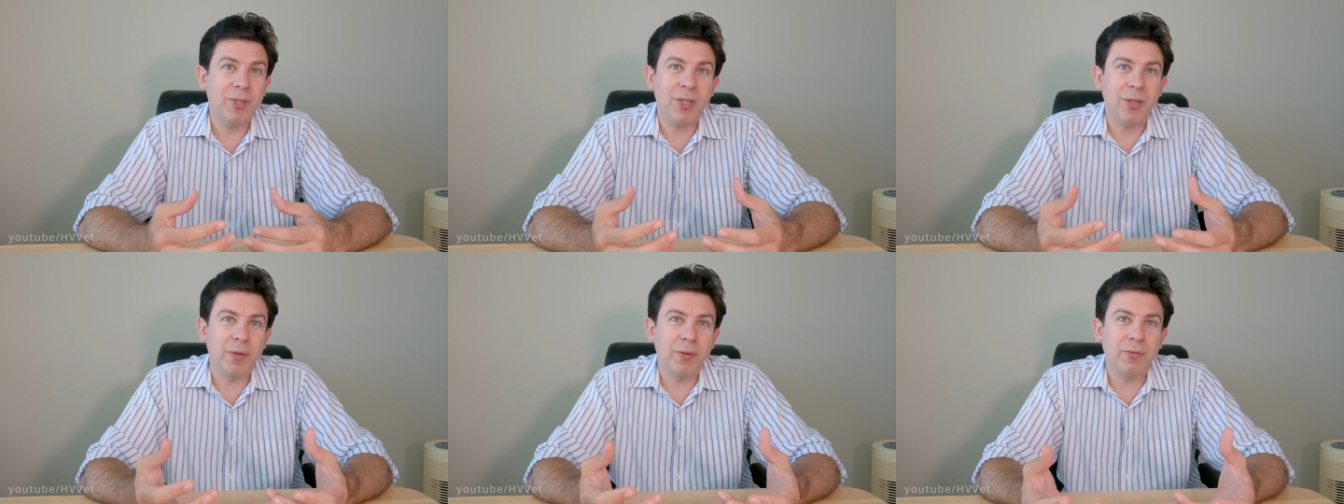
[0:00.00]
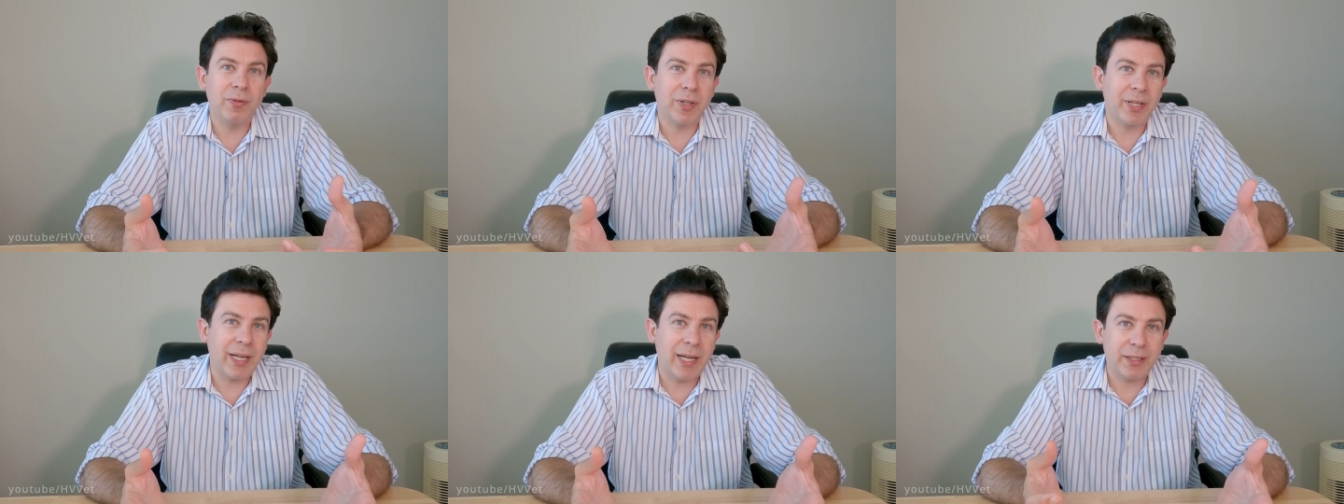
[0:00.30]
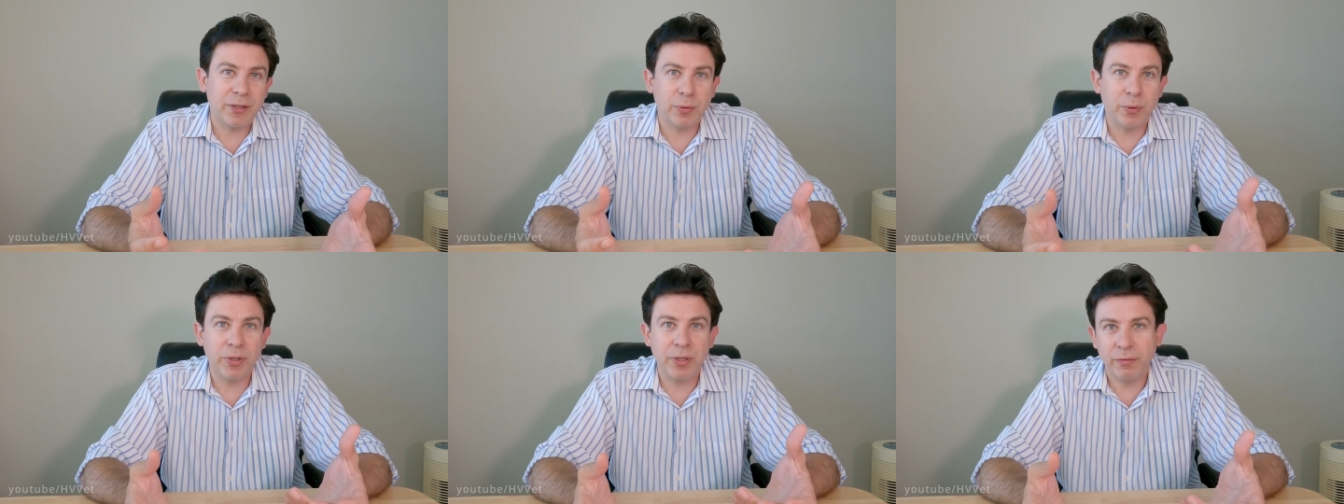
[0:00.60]
you know, for
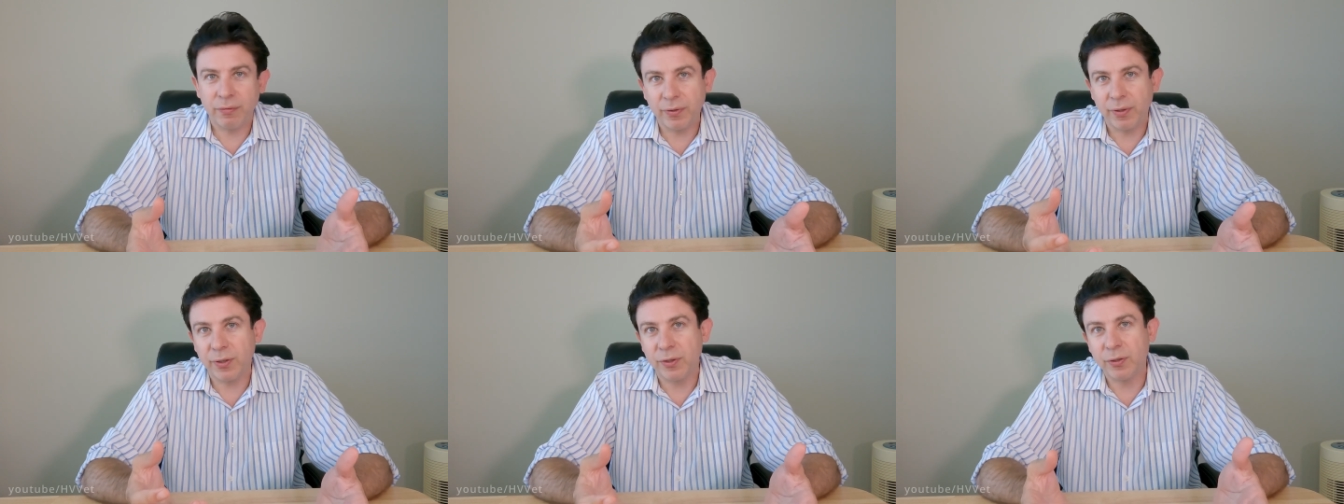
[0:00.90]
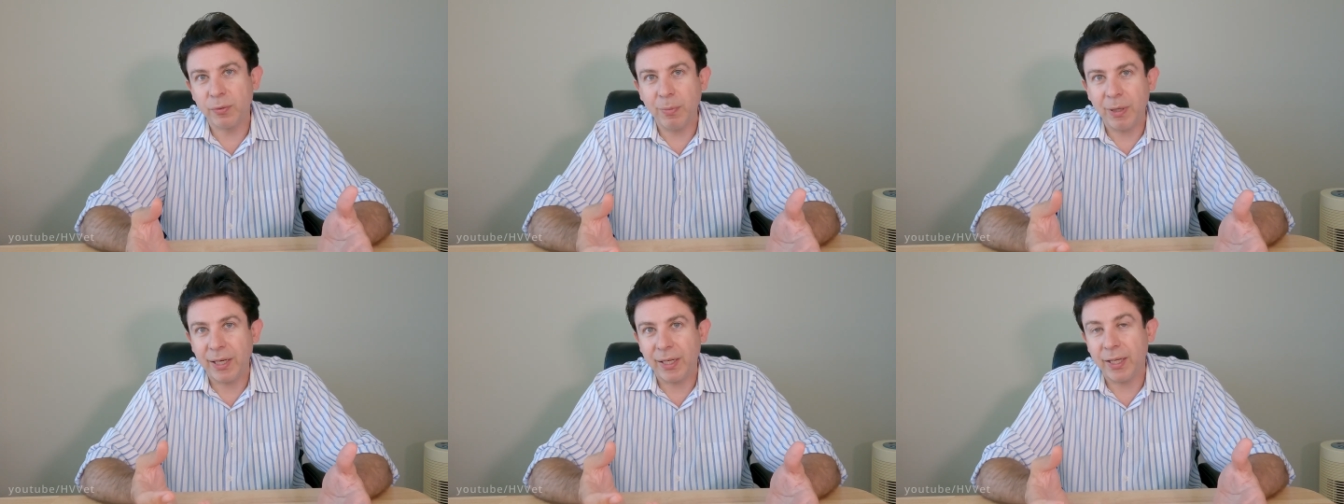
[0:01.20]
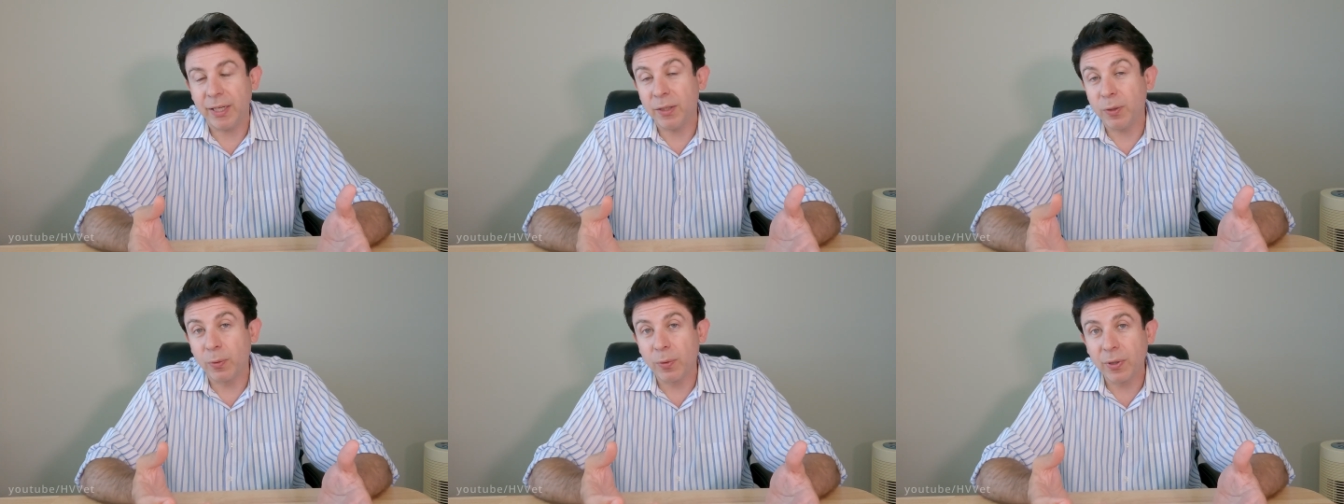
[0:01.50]
cats who are difficult to
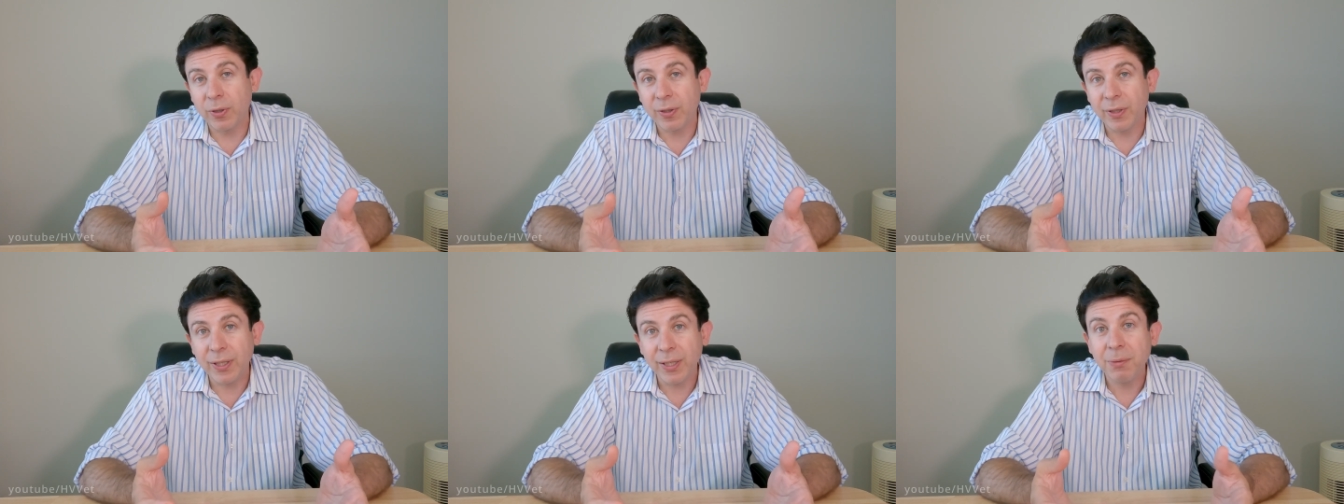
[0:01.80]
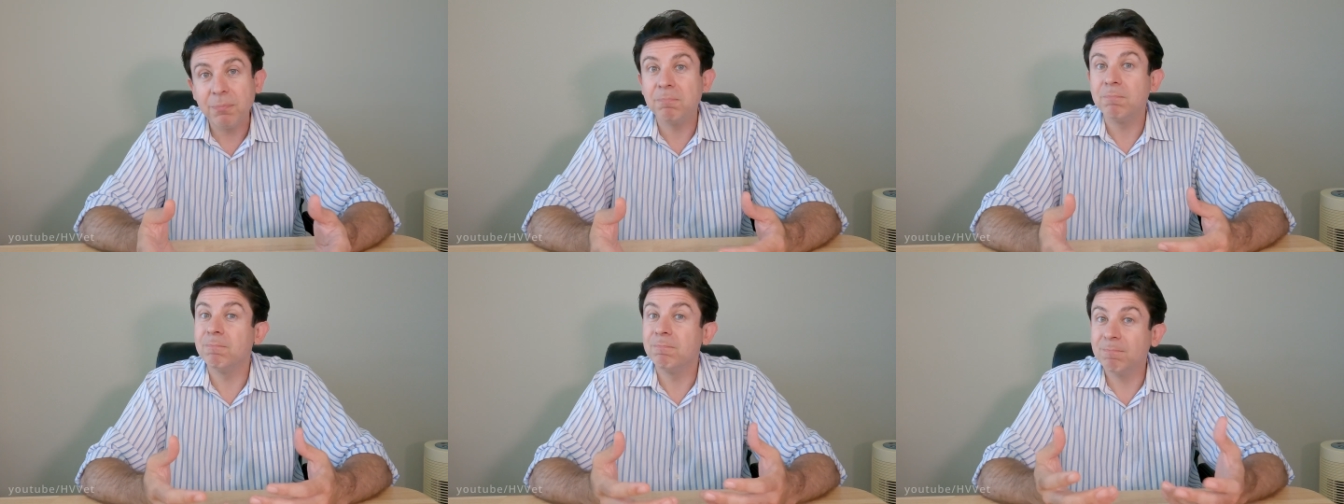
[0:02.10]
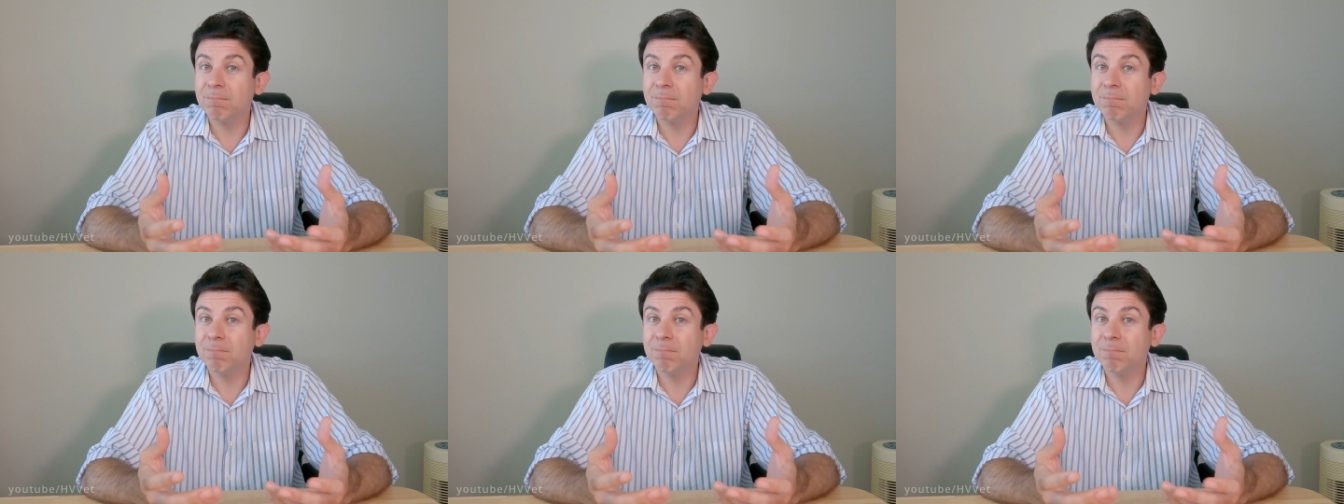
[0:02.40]
medicate orally,